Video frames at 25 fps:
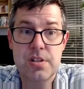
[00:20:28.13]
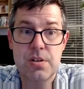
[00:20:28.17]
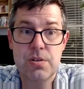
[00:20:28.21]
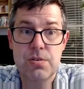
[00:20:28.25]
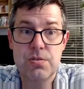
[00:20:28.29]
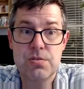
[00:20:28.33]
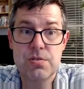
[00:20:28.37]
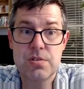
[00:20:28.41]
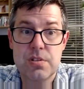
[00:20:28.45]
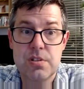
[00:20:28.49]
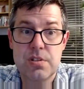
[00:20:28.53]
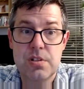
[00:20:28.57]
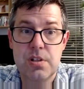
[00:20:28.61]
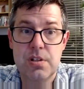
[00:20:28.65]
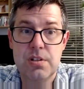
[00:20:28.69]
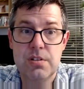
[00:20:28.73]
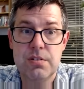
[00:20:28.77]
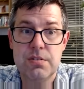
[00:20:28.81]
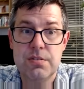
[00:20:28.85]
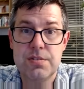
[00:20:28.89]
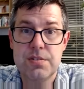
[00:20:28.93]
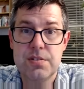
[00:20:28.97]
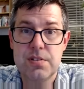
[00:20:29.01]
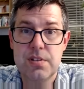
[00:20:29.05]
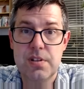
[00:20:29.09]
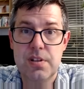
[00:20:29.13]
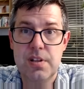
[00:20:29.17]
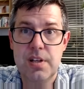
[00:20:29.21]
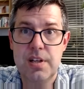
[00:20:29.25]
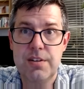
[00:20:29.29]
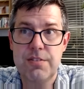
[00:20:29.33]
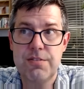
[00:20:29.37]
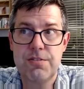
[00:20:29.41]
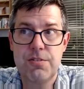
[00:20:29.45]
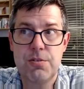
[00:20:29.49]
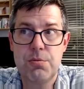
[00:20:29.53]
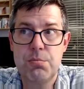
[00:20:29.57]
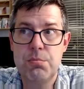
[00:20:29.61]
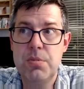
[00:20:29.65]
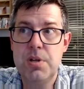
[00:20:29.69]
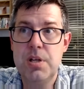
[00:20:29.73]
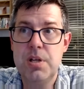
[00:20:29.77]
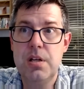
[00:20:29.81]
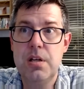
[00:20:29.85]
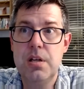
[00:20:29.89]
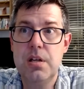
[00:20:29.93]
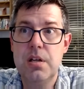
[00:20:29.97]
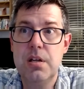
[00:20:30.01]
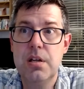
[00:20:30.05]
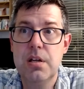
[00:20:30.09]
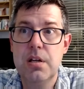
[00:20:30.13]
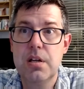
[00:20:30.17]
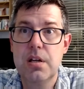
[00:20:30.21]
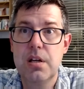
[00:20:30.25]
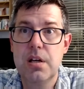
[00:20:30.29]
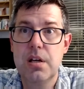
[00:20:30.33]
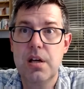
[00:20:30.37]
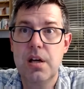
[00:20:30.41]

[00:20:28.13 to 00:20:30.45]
those gulfs, like for me,